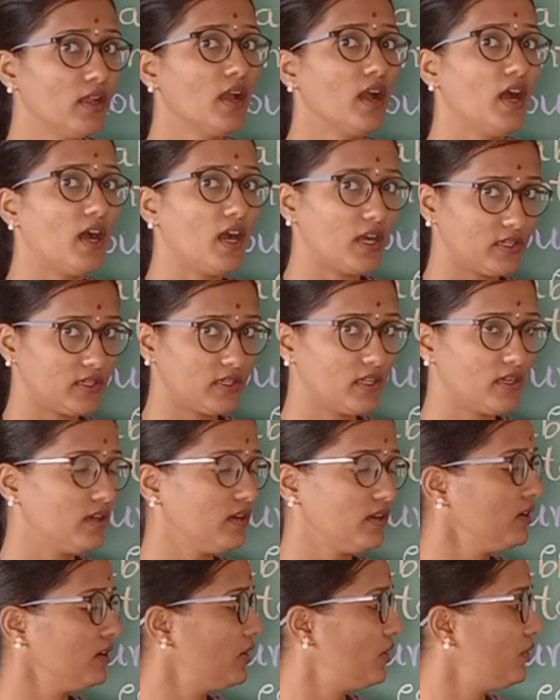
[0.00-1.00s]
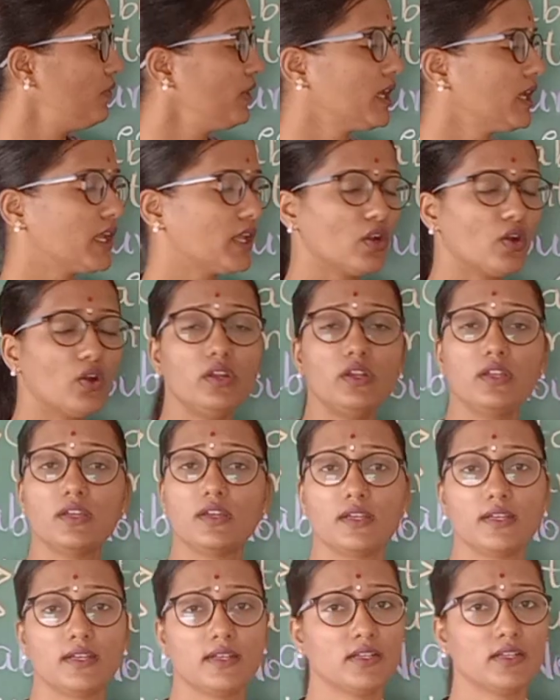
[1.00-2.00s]
Atta, we
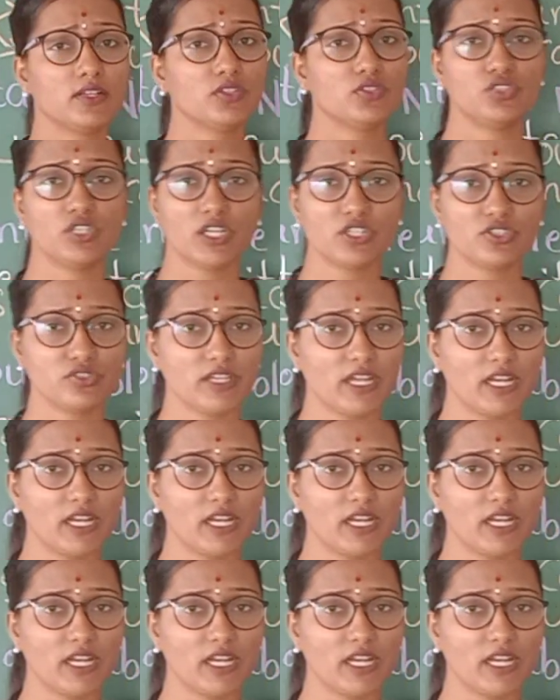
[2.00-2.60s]
cannot judge that.